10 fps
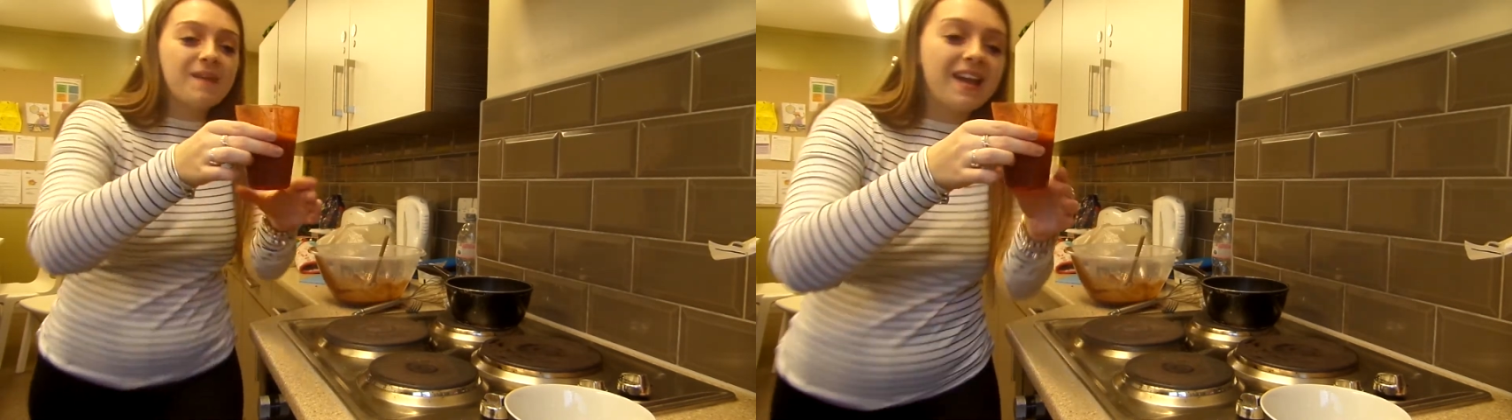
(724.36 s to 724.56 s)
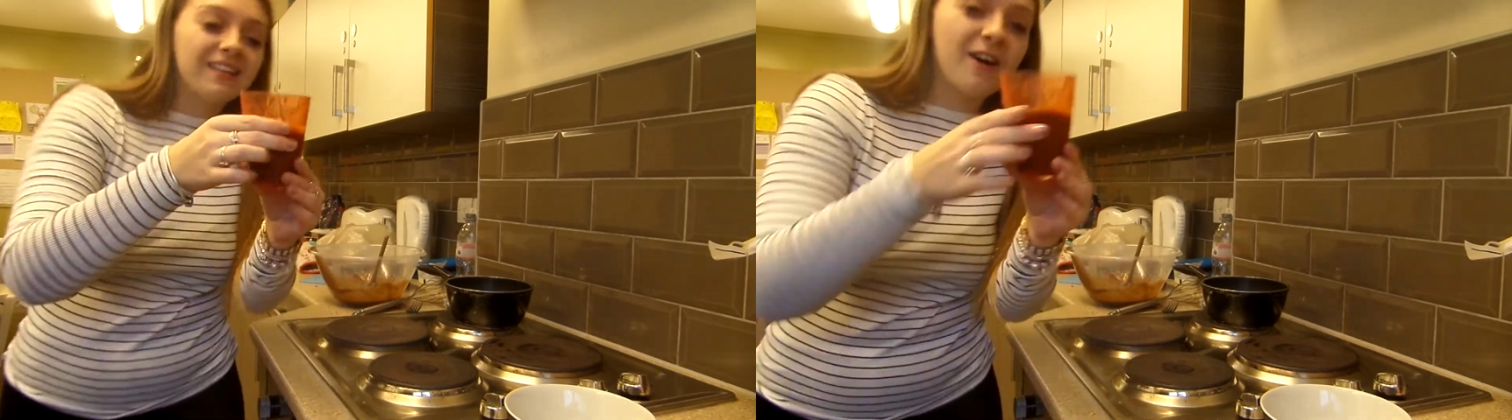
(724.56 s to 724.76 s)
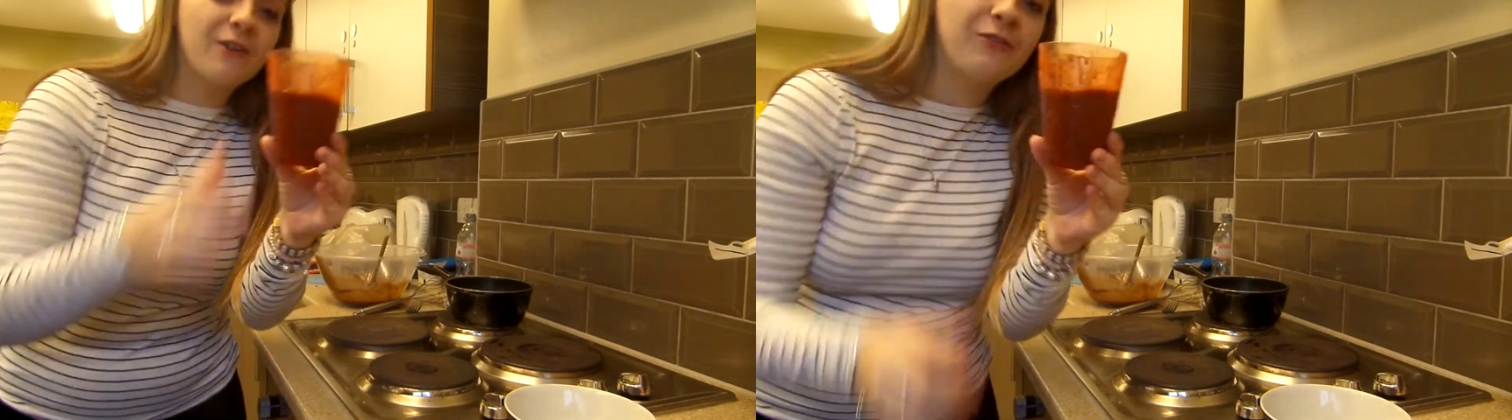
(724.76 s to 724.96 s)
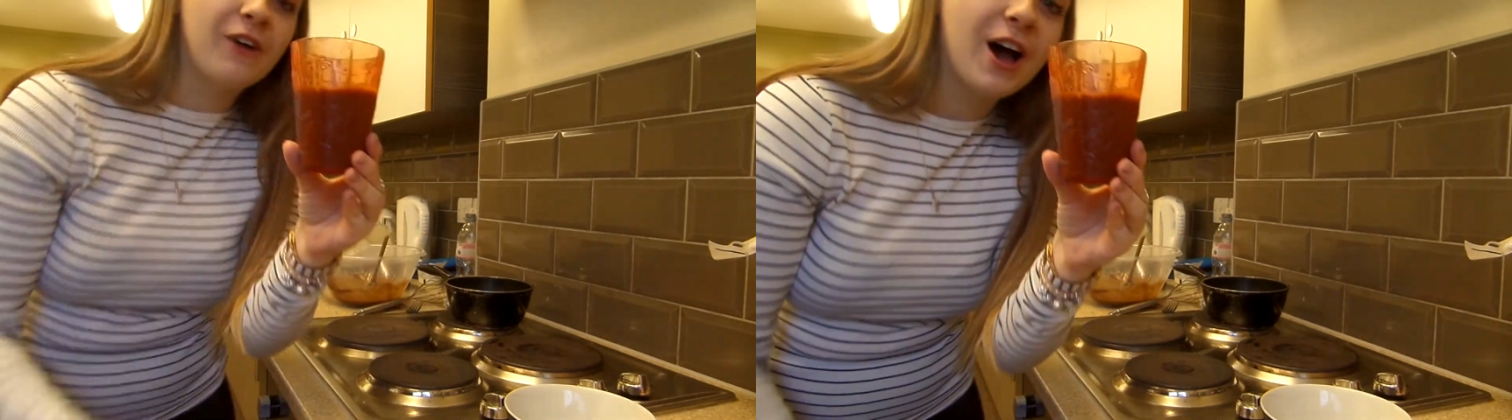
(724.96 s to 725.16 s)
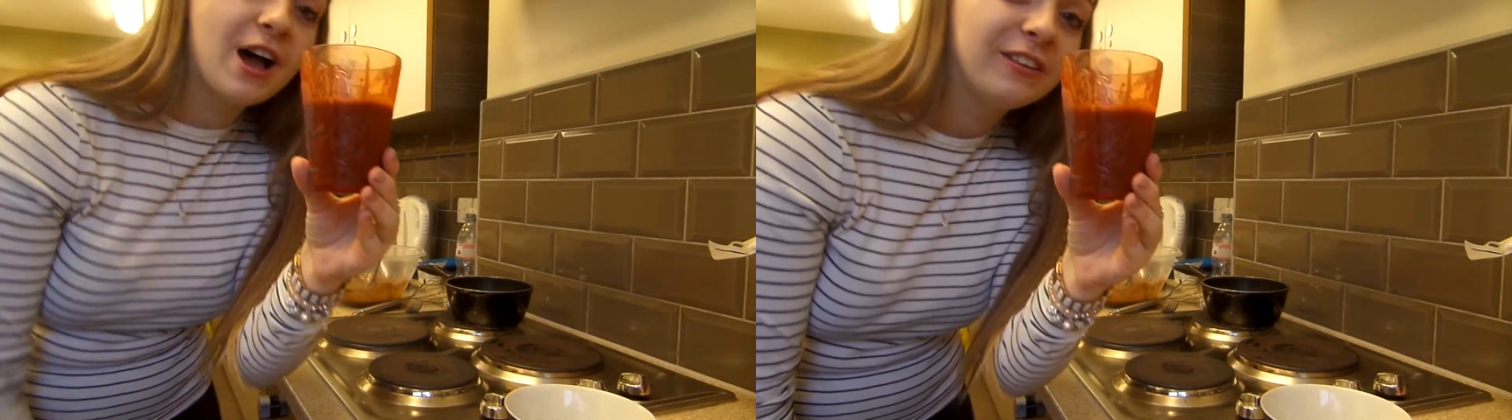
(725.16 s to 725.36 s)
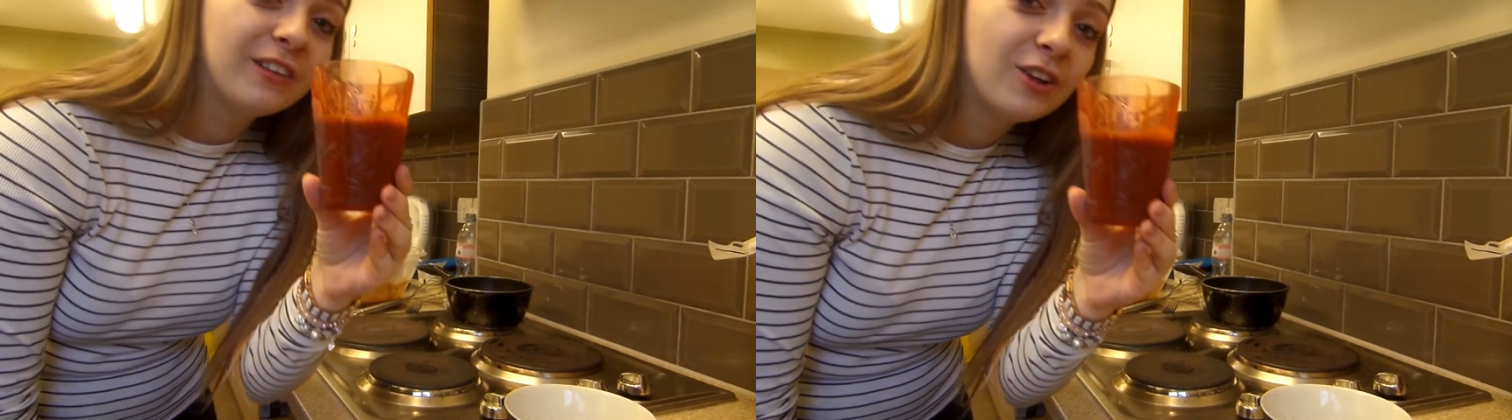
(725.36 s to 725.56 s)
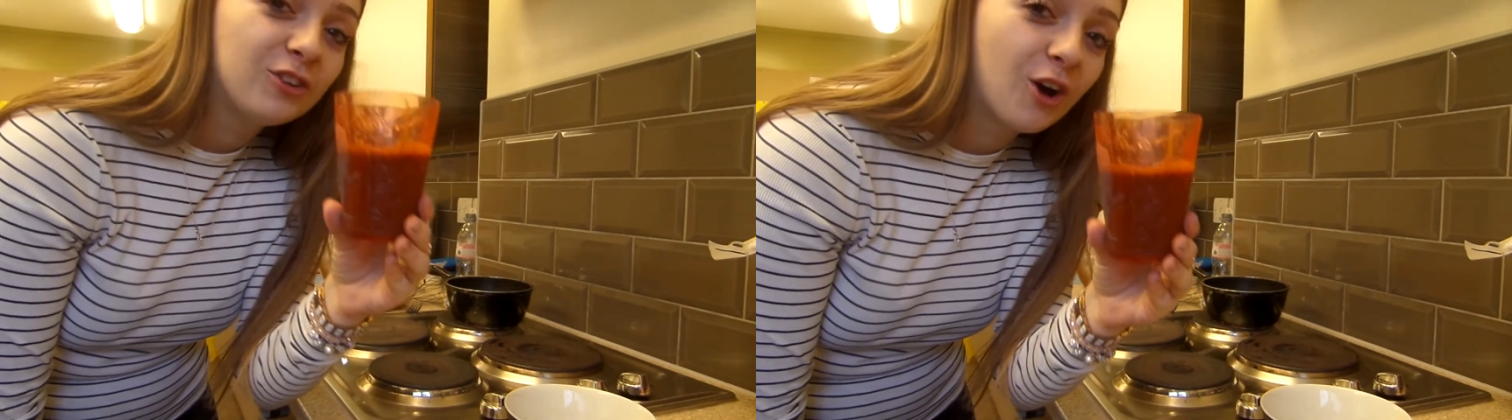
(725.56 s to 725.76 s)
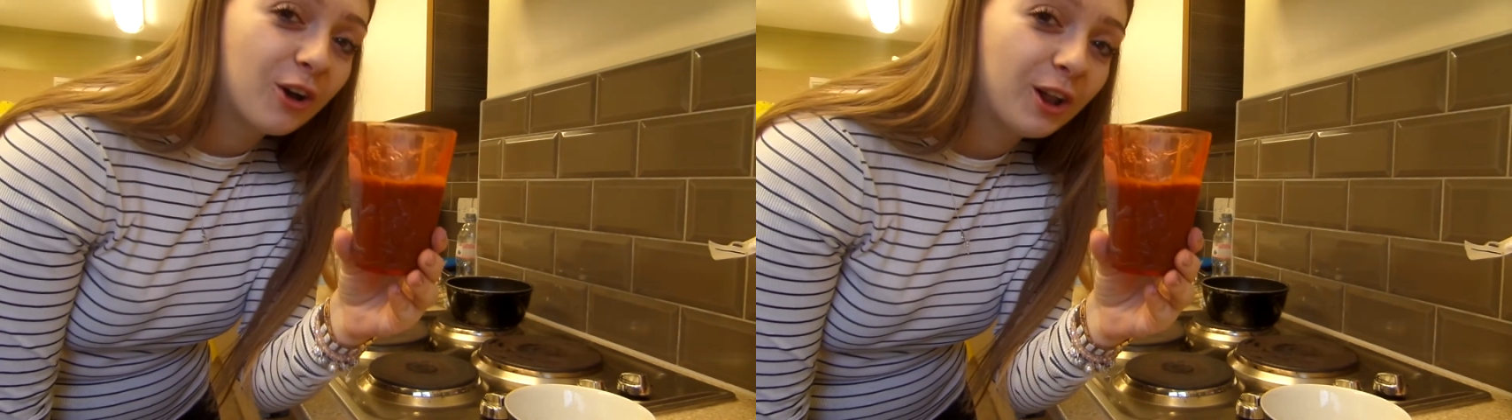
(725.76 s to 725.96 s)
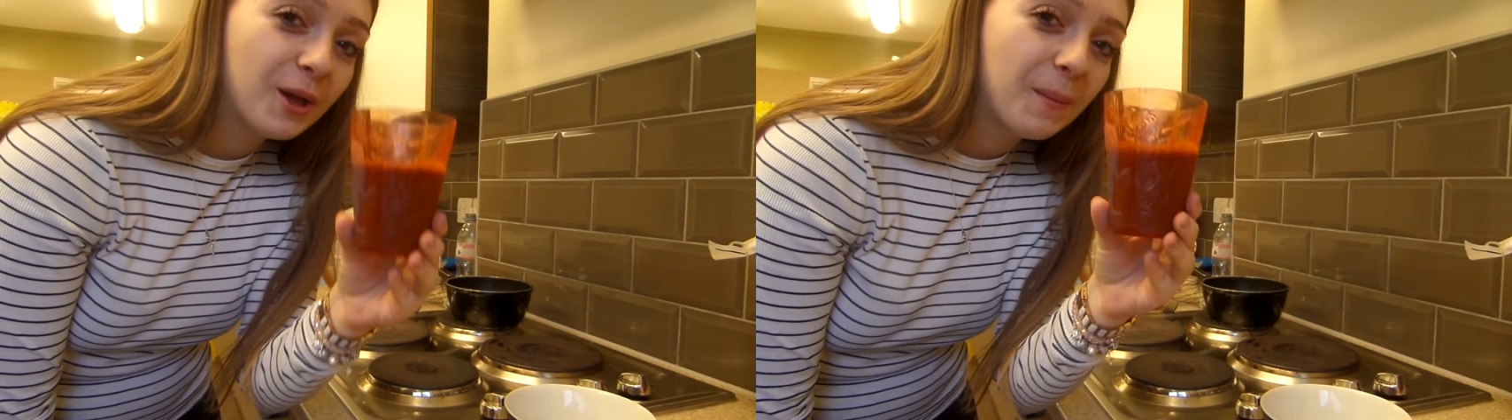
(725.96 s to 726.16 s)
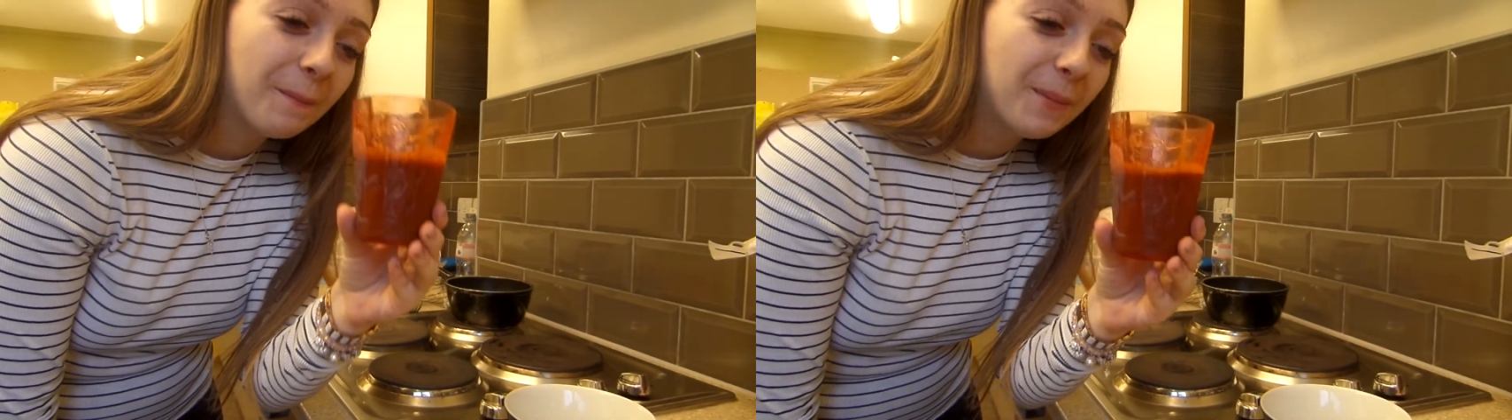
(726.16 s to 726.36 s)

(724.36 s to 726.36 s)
made our first chocolate